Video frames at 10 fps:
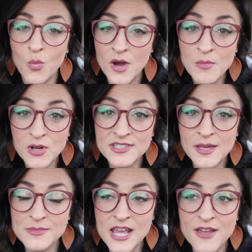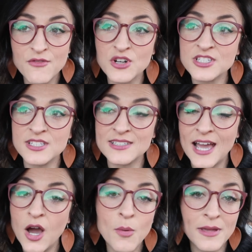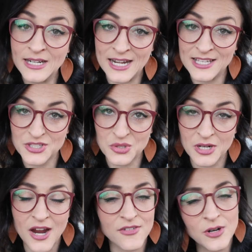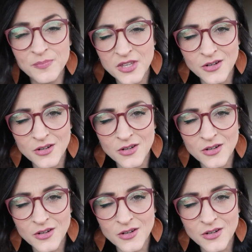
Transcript: one more sub day versus how many days to recover,